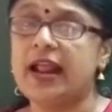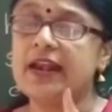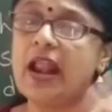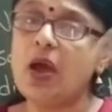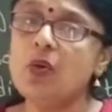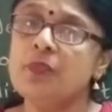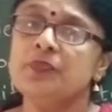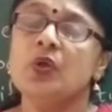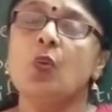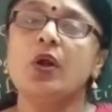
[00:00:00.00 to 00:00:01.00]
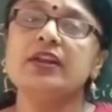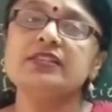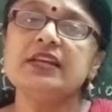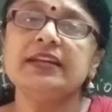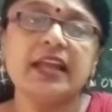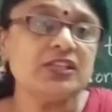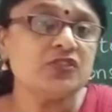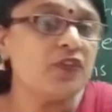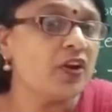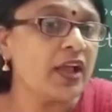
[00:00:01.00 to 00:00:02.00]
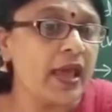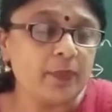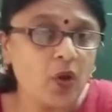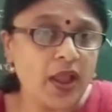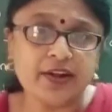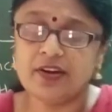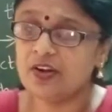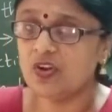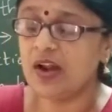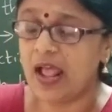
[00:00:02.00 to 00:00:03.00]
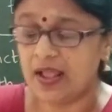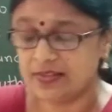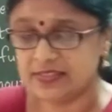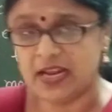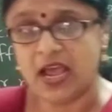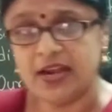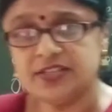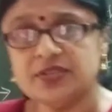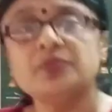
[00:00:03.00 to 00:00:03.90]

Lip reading: And now what is the test for carbohydrate or starch?